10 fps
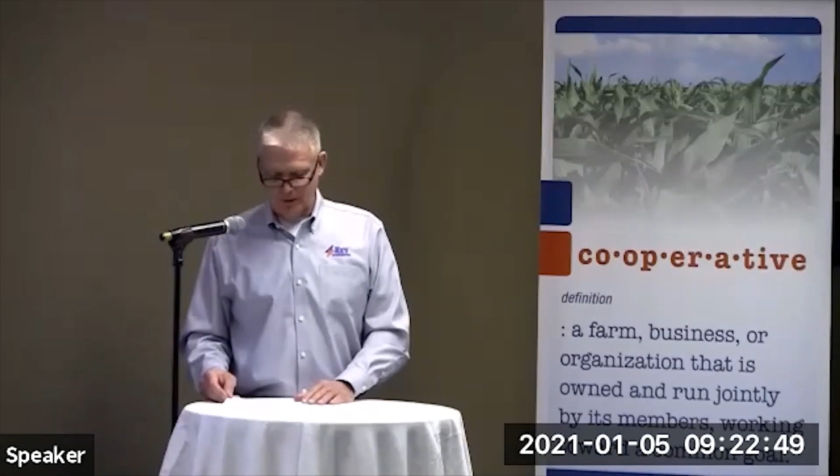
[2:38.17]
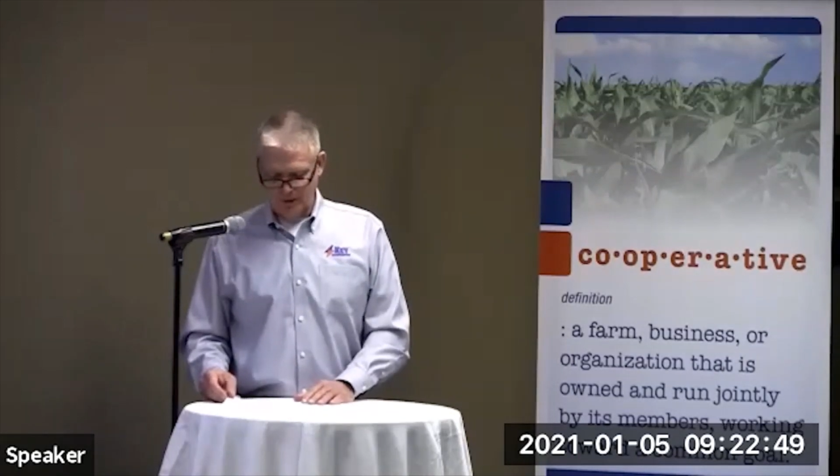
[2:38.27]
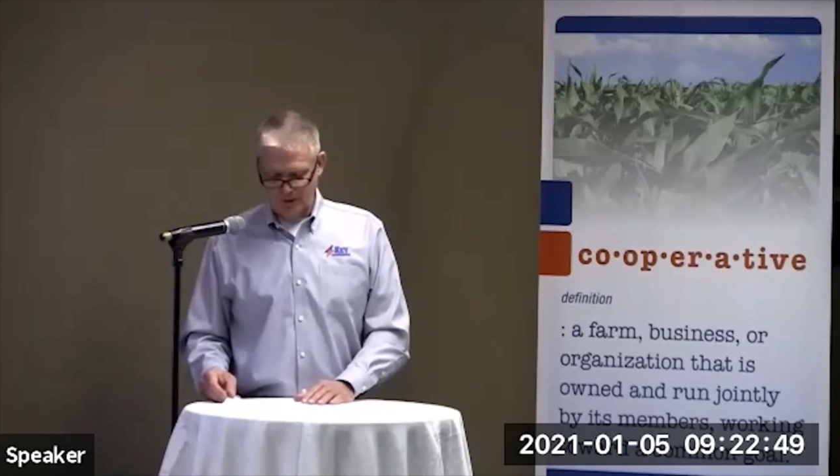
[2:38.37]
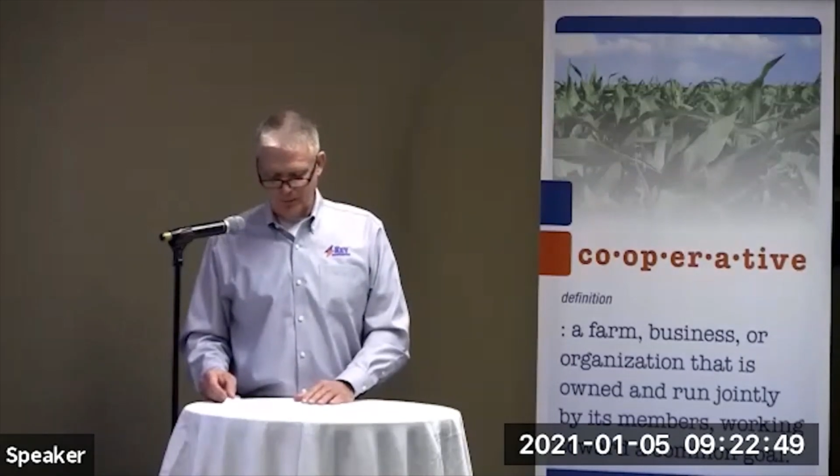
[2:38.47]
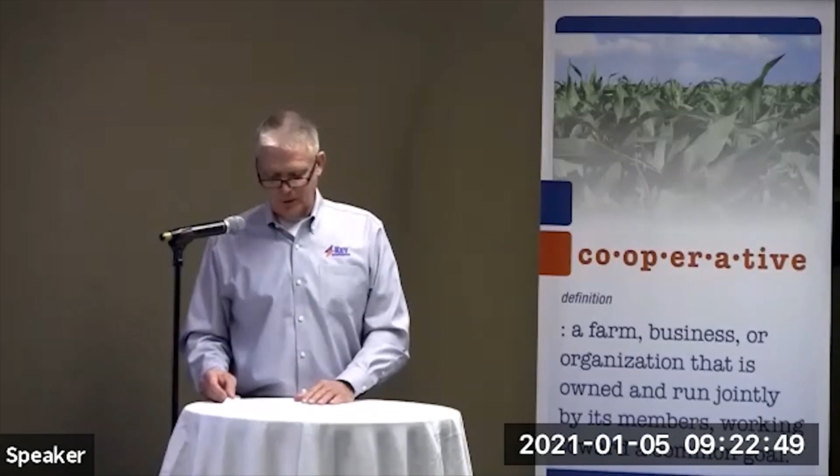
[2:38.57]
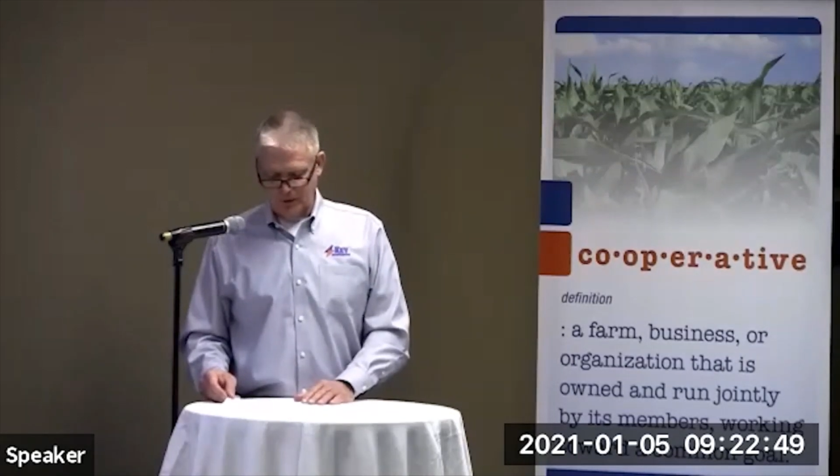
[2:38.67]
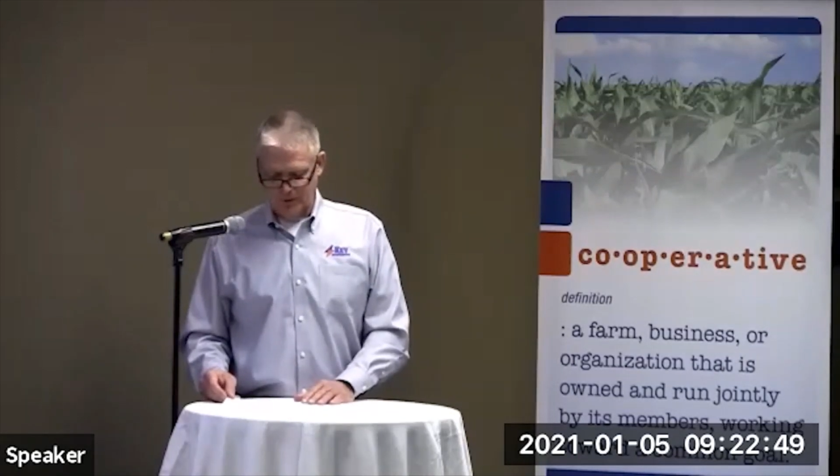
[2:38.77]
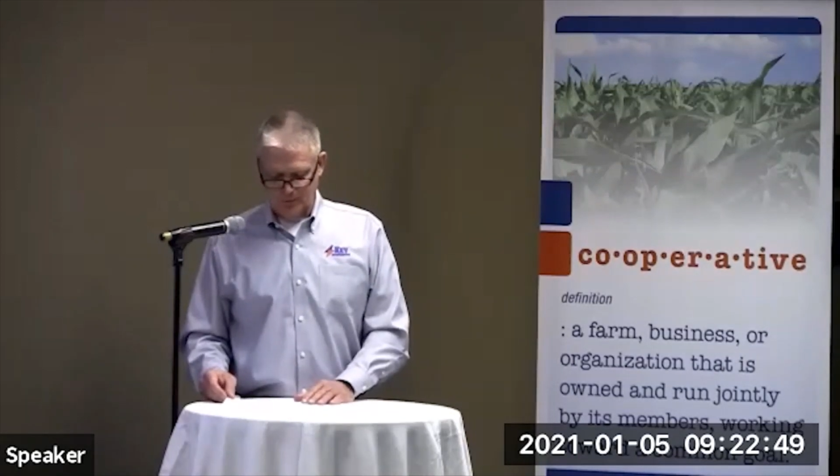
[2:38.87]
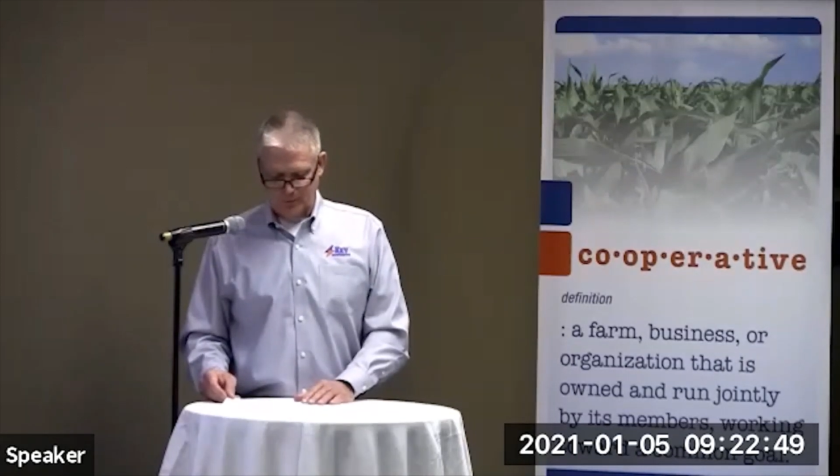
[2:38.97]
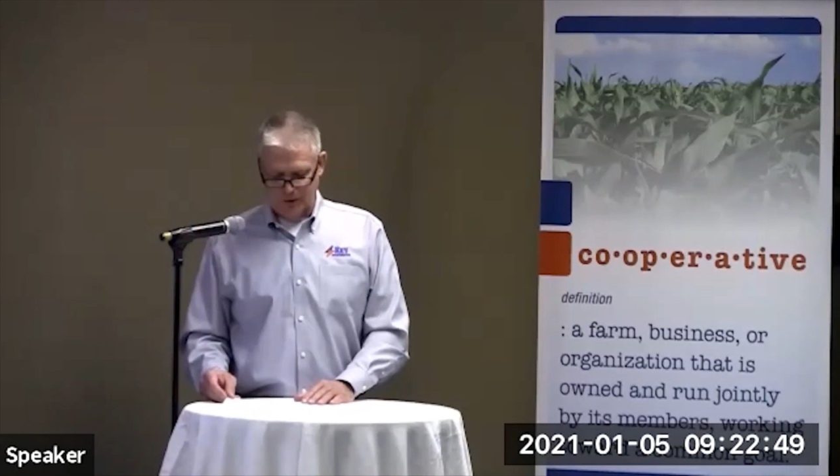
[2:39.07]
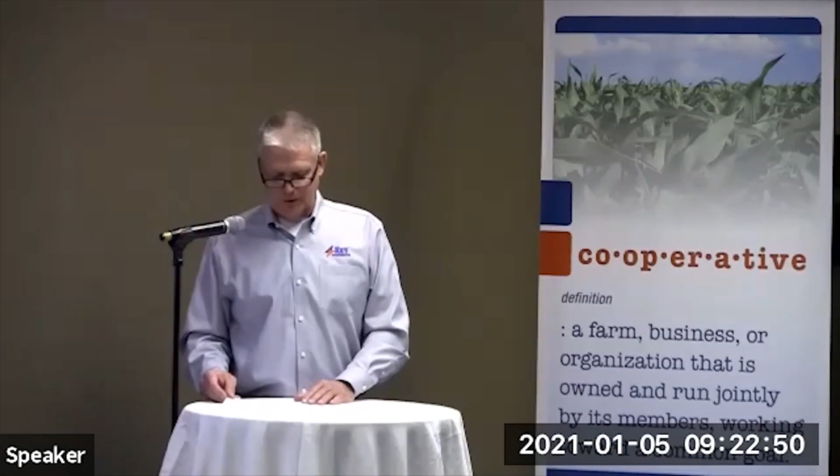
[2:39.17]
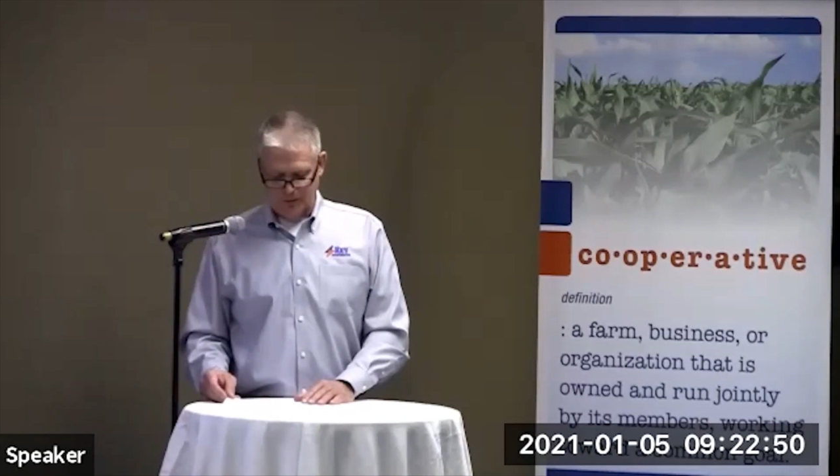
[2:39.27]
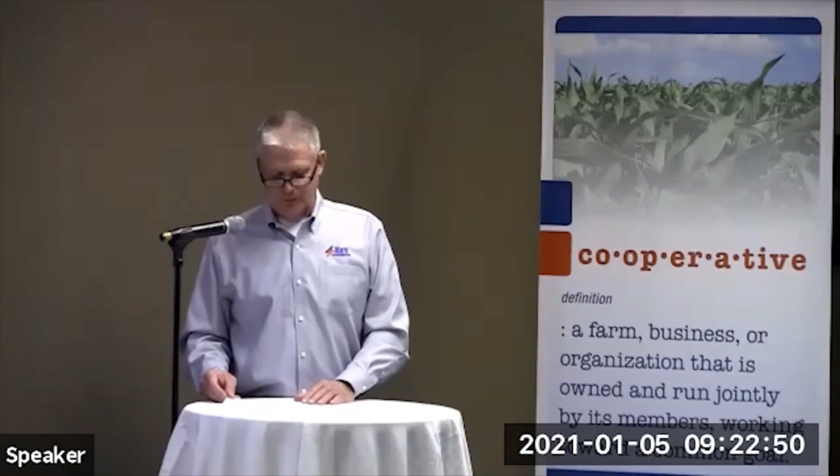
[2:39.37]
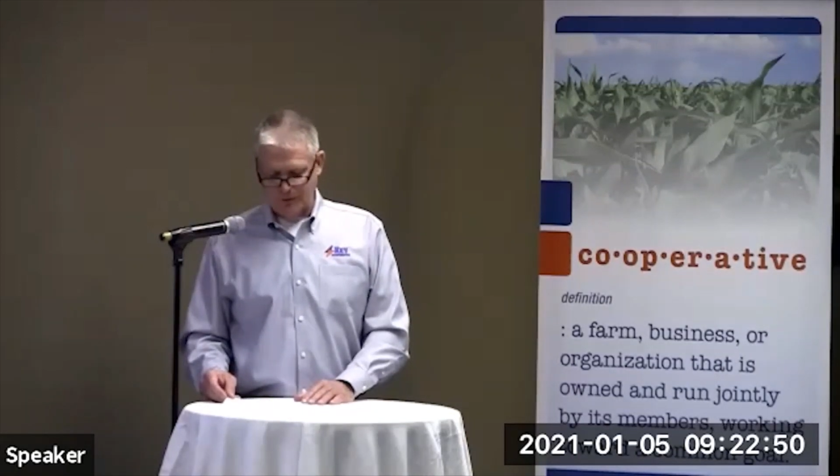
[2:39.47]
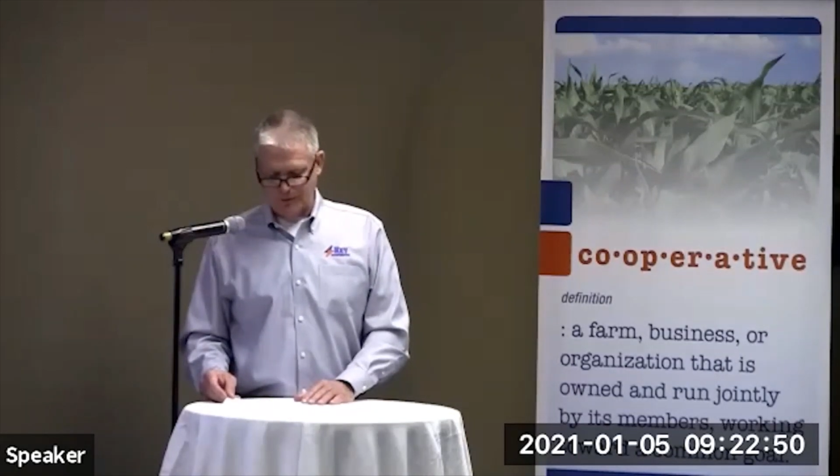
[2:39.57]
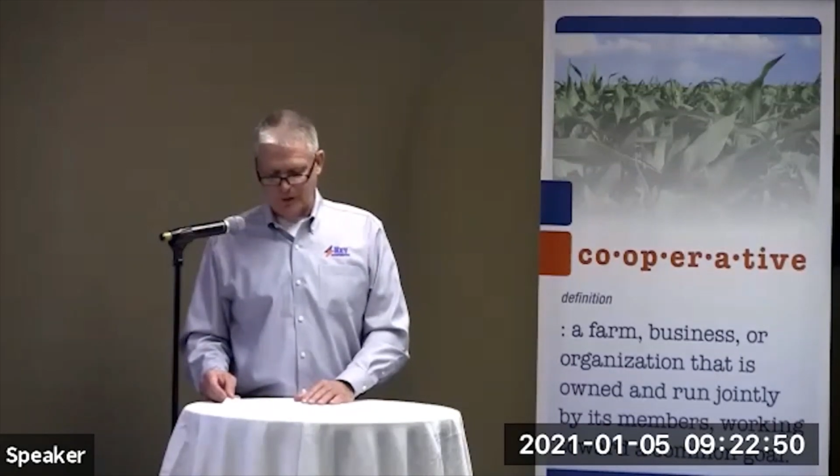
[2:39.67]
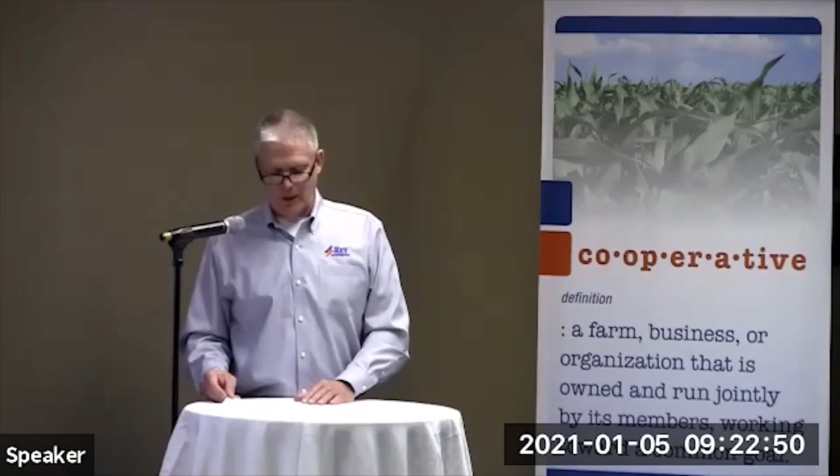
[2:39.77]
but to be redesigned